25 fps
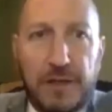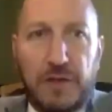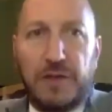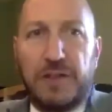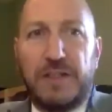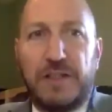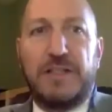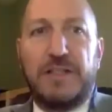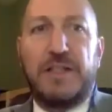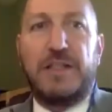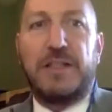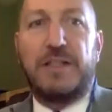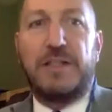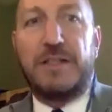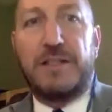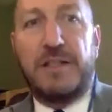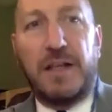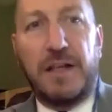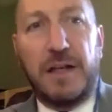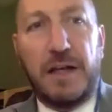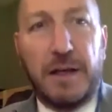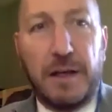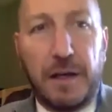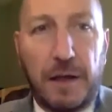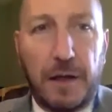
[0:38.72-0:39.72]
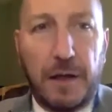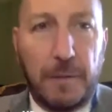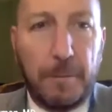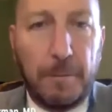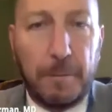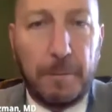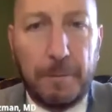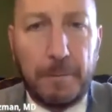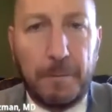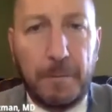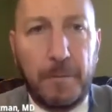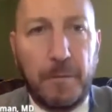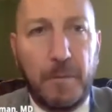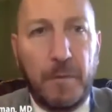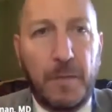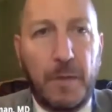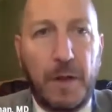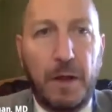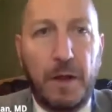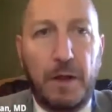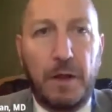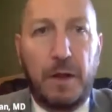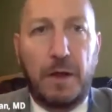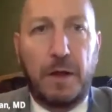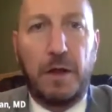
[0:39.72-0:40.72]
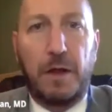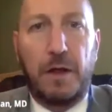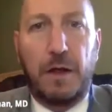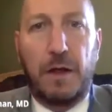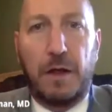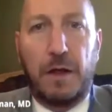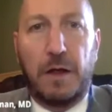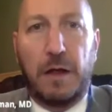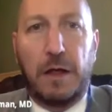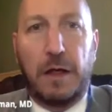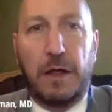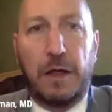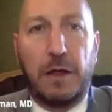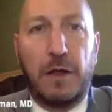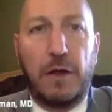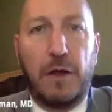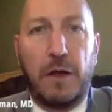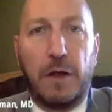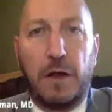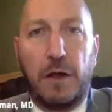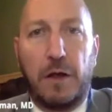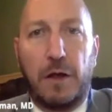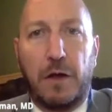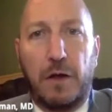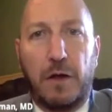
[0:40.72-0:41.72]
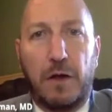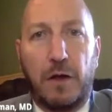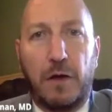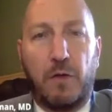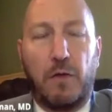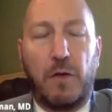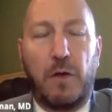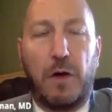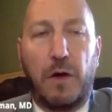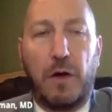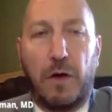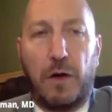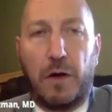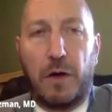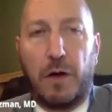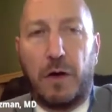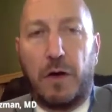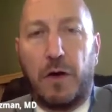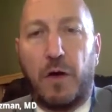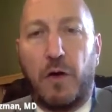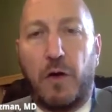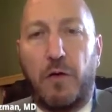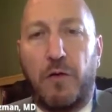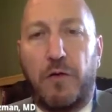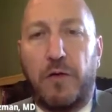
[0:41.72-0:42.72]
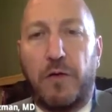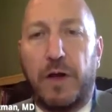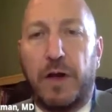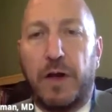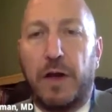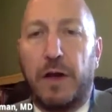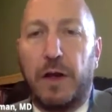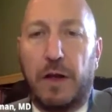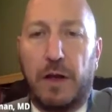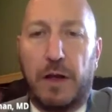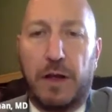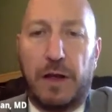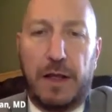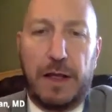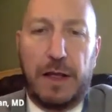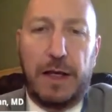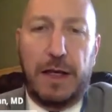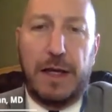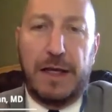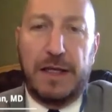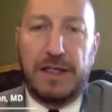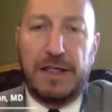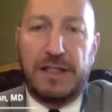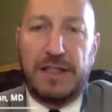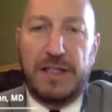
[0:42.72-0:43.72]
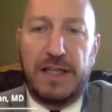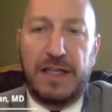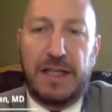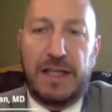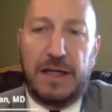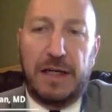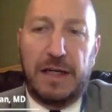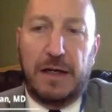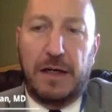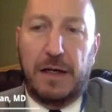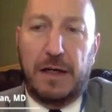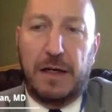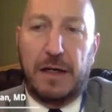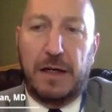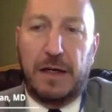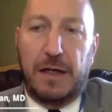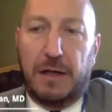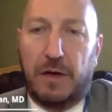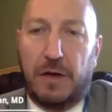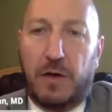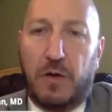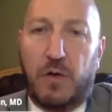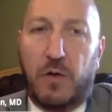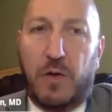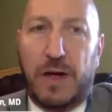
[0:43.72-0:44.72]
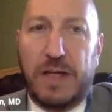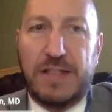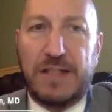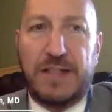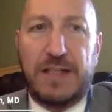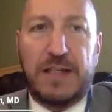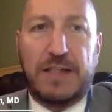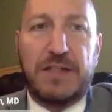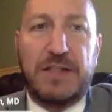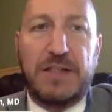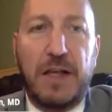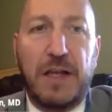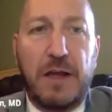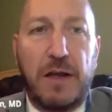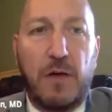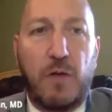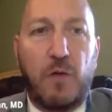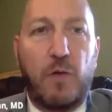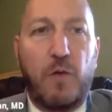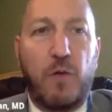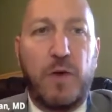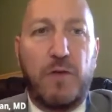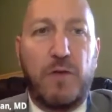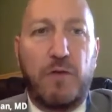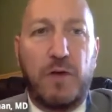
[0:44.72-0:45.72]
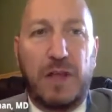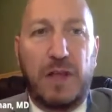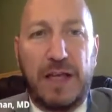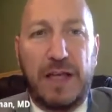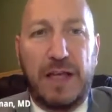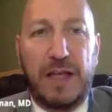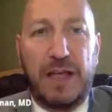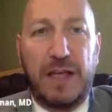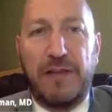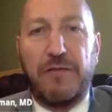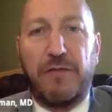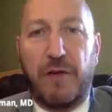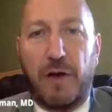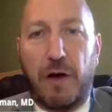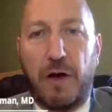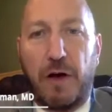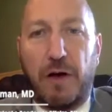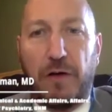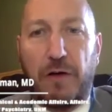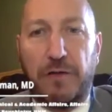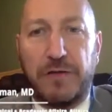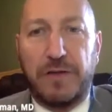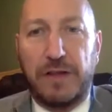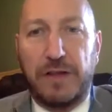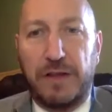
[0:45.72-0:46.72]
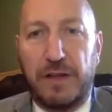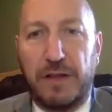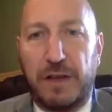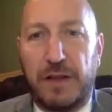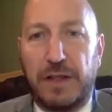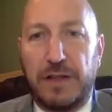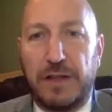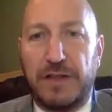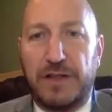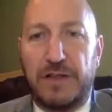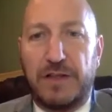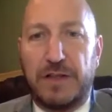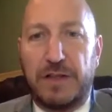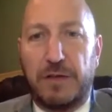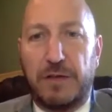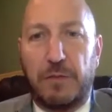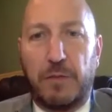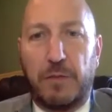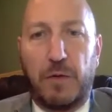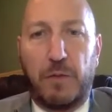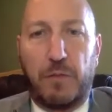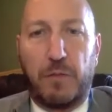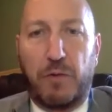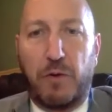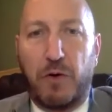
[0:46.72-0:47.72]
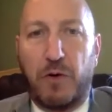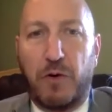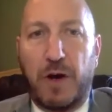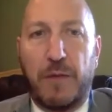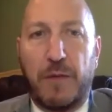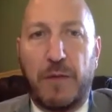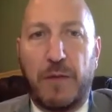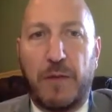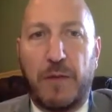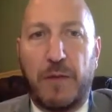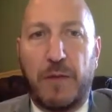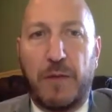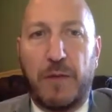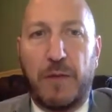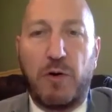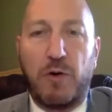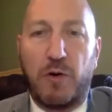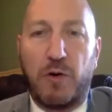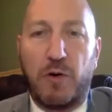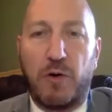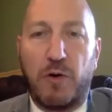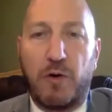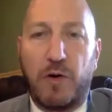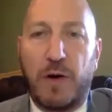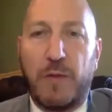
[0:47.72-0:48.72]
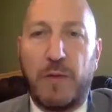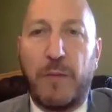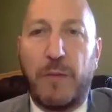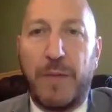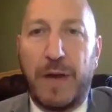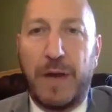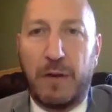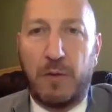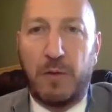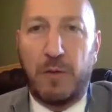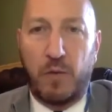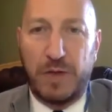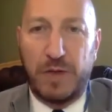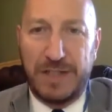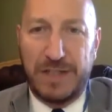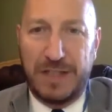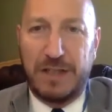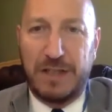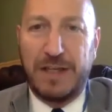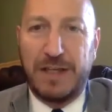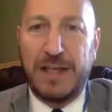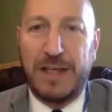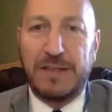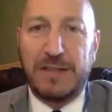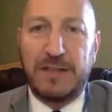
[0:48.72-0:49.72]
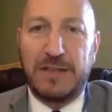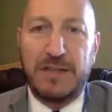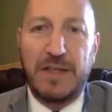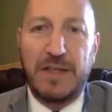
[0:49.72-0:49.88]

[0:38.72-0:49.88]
Since the uh, COVID-19 crisis, we really evolved this program into a program about resilience